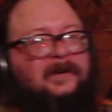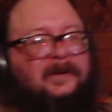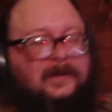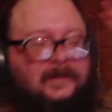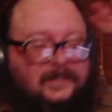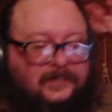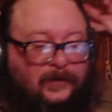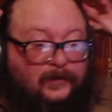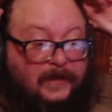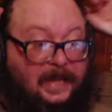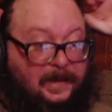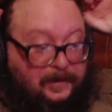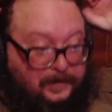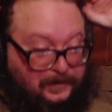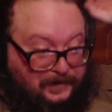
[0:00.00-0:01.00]
So
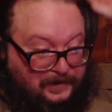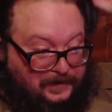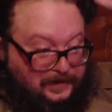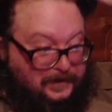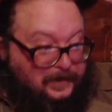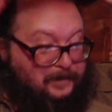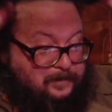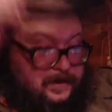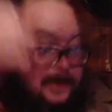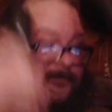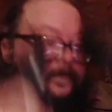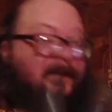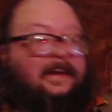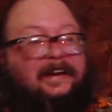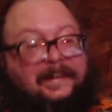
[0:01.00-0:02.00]
game the
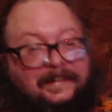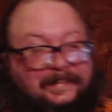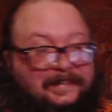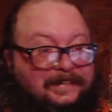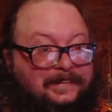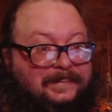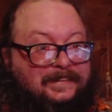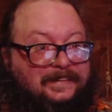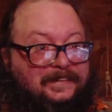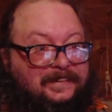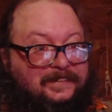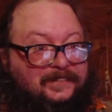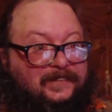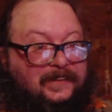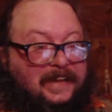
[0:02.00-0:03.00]
Mummy
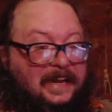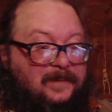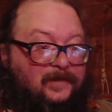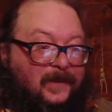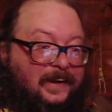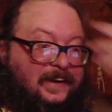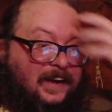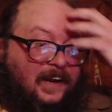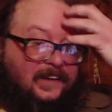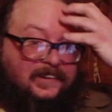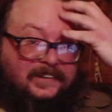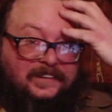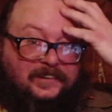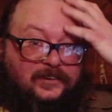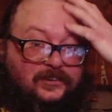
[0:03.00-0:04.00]
for Game Boy Color.
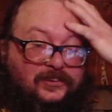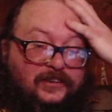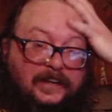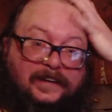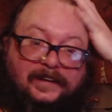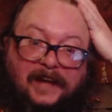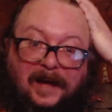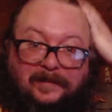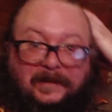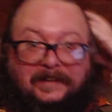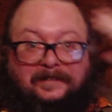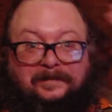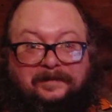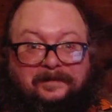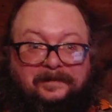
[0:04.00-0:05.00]
Did you see it coming?
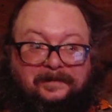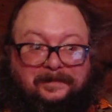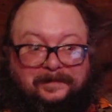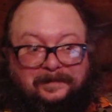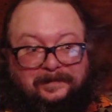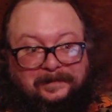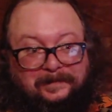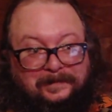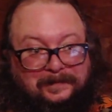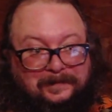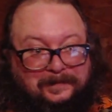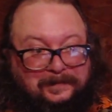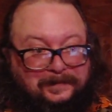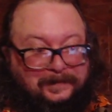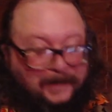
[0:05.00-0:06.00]

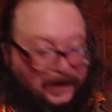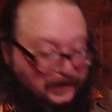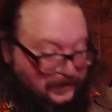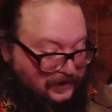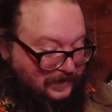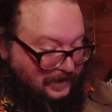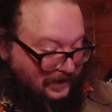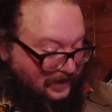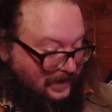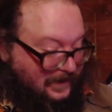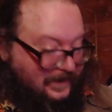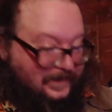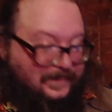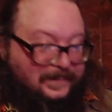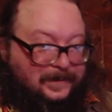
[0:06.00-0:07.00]
Are you
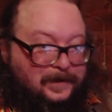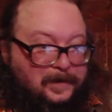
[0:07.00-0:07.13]
serious?